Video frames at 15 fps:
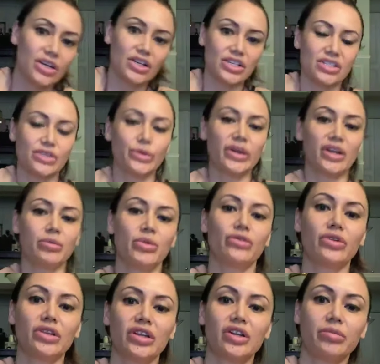So we're going to move a
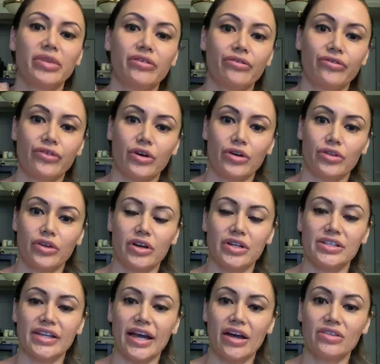little bit further
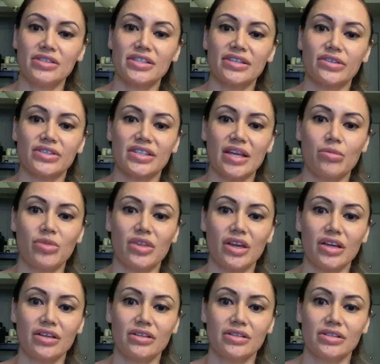down. So same
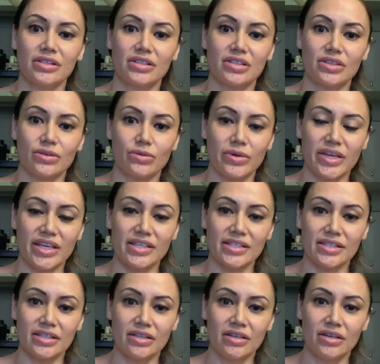thing,
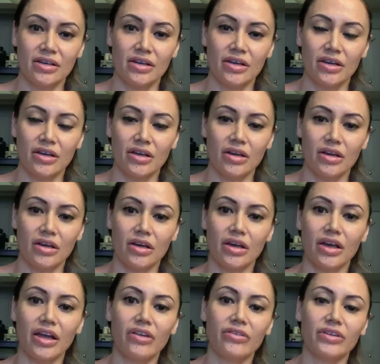squeeze
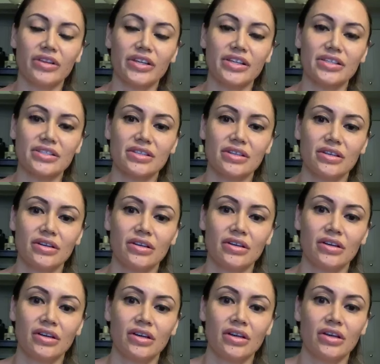and release.
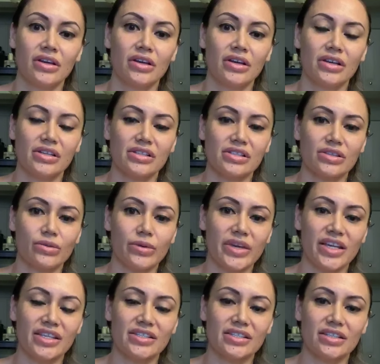
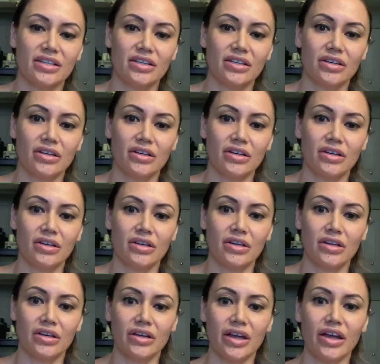Squeeze
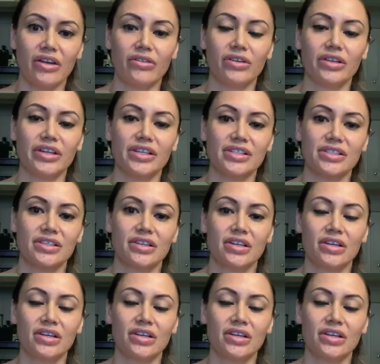and release.